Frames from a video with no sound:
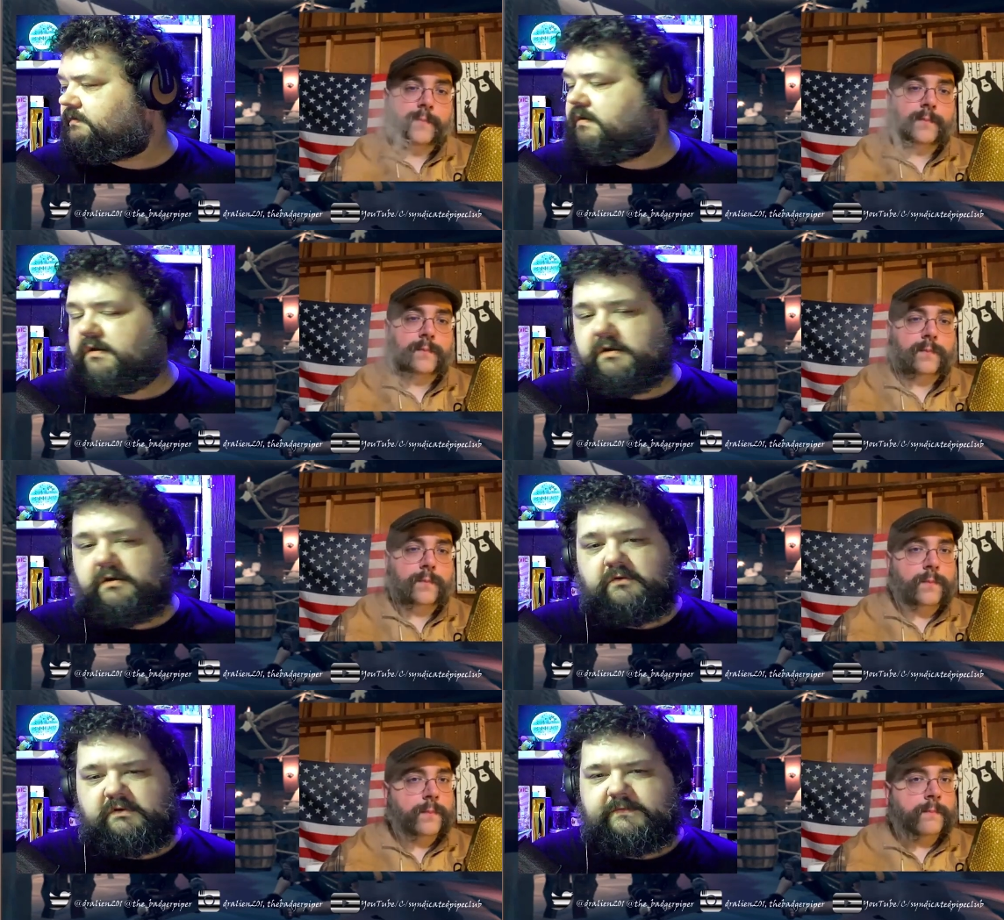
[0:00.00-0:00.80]
Speaker 1: What about
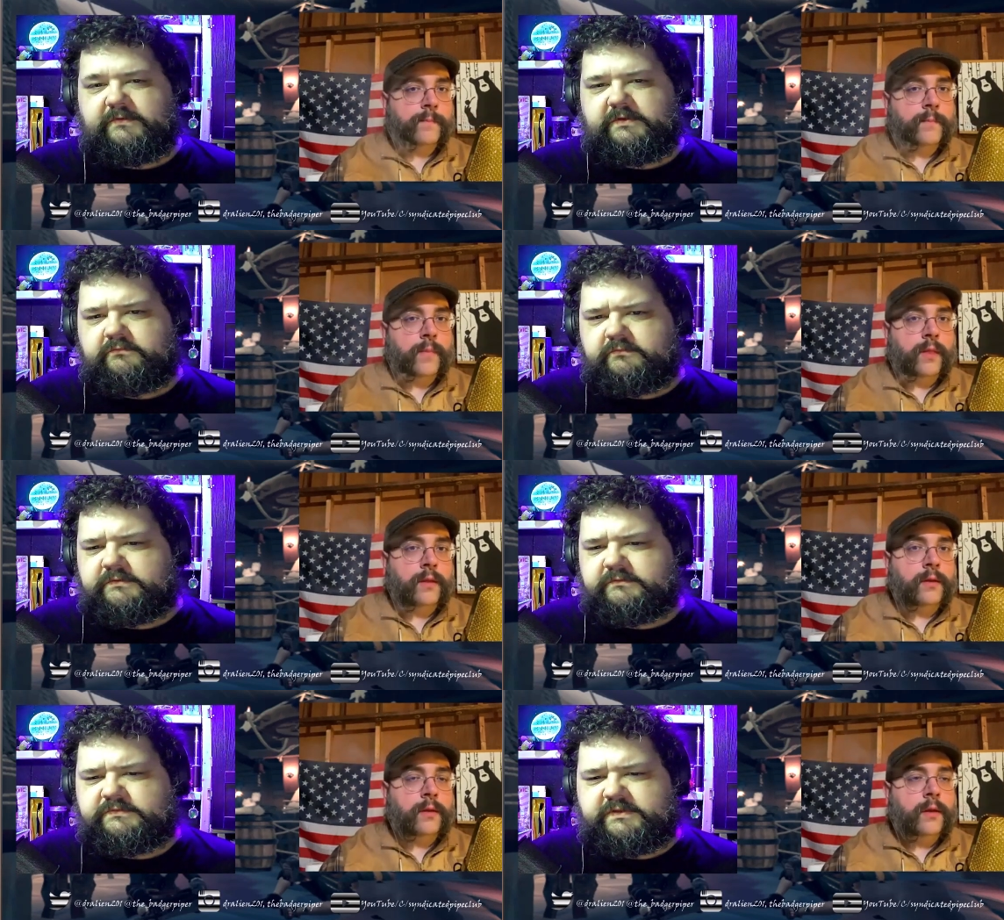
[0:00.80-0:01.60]
you? What, what's one of the
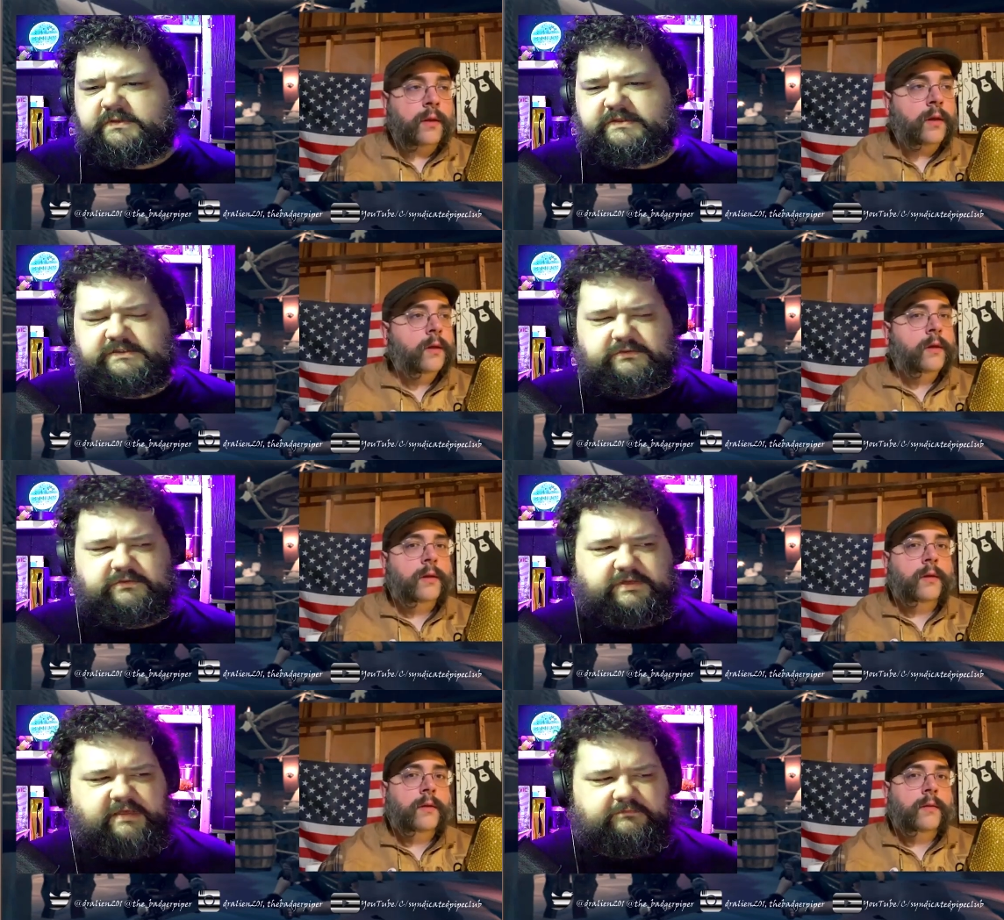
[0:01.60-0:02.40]
things that you look at when
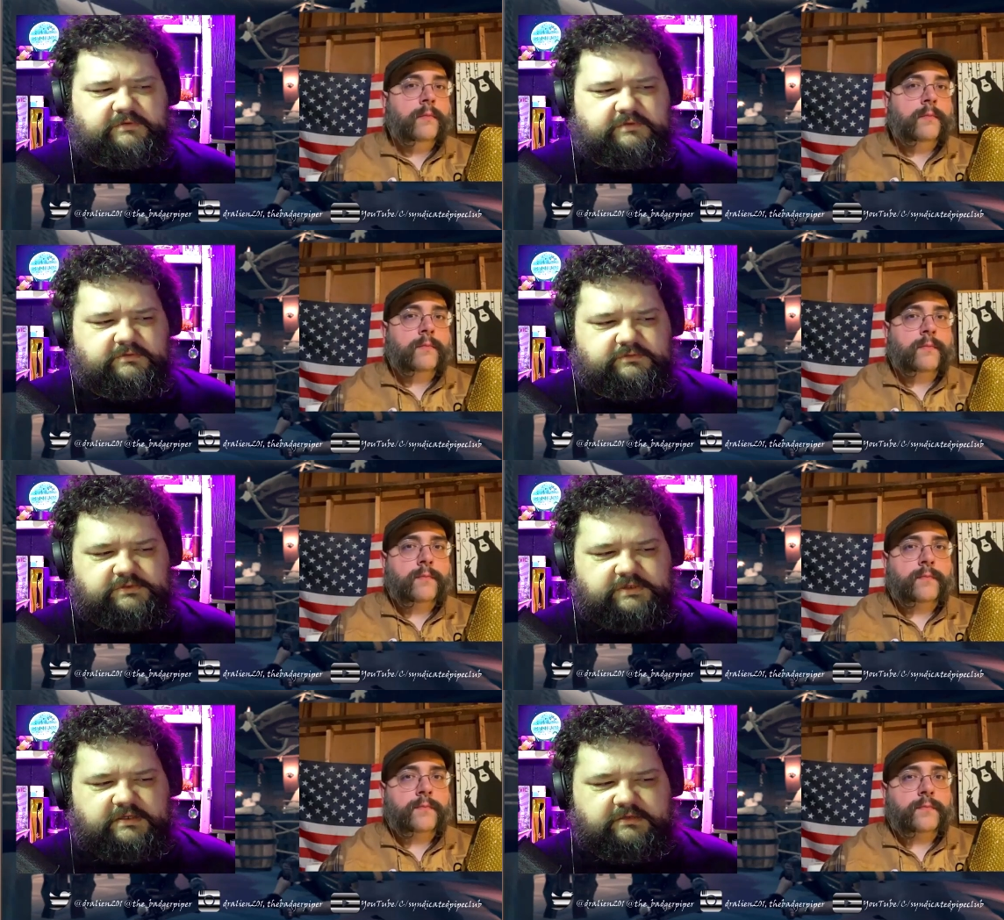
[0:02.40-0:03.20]
you're trying to do a
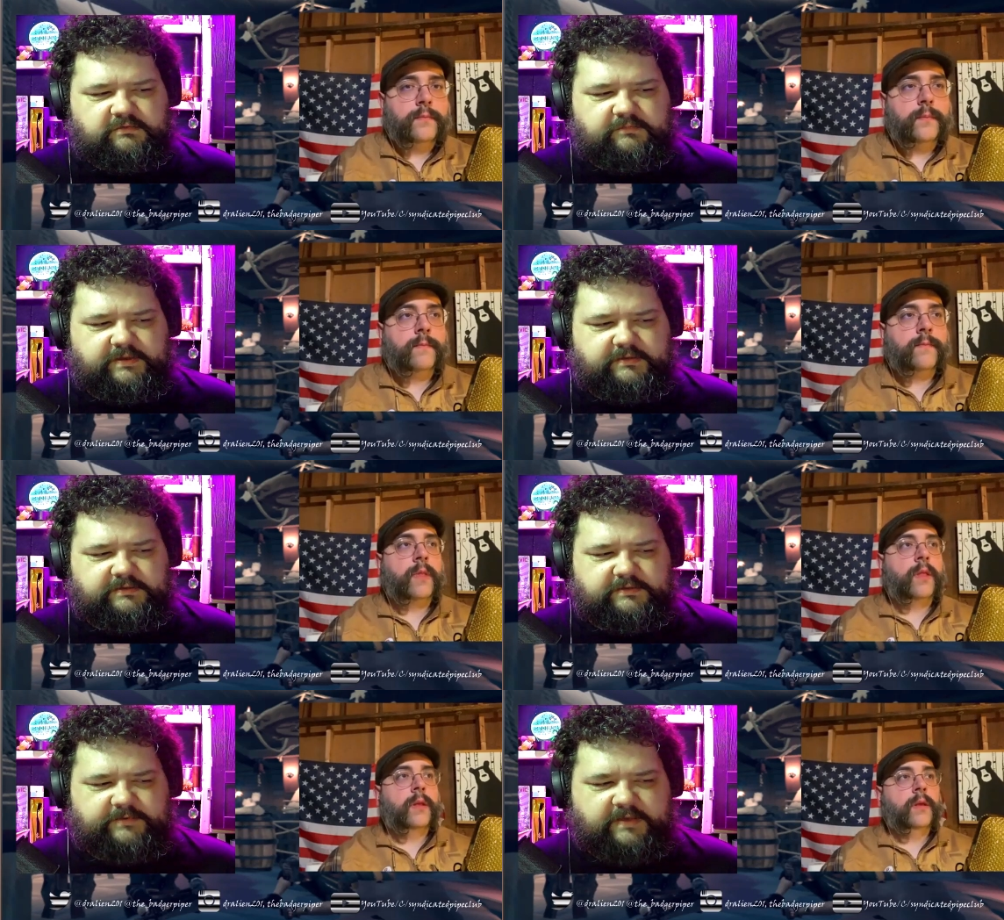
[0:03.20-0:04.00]
pipe, get by a
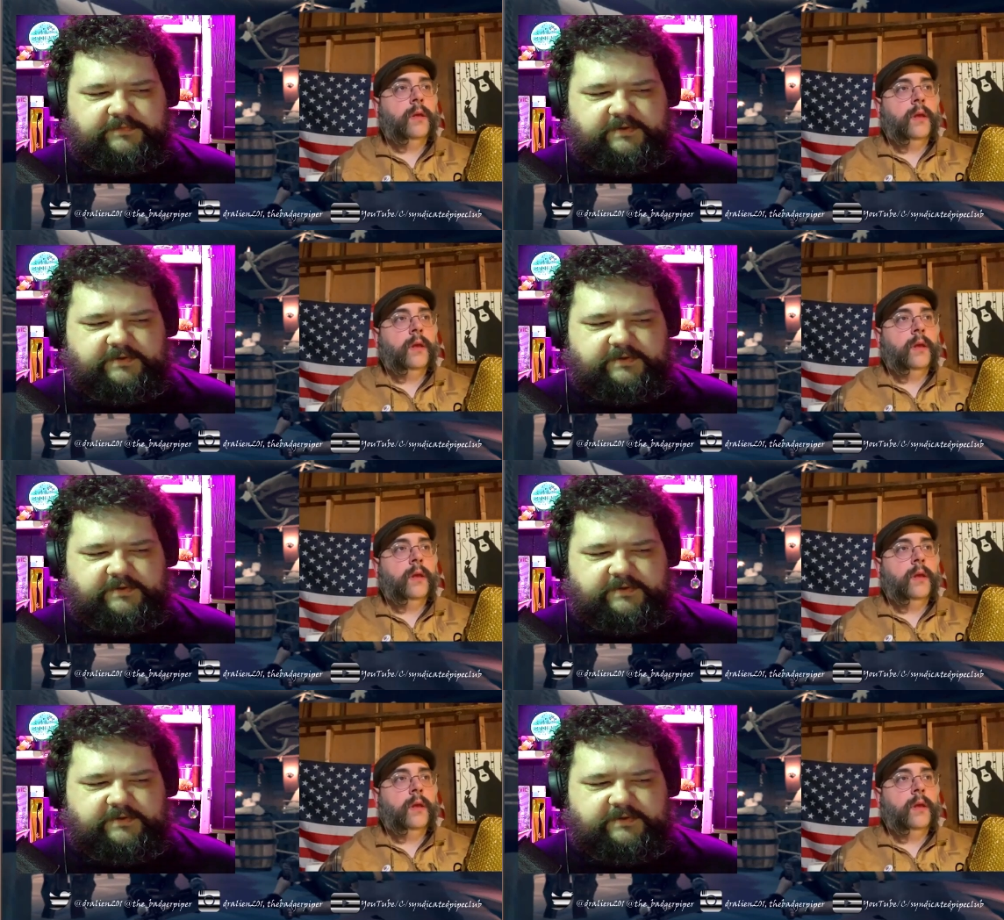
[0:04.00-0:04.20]
pipe?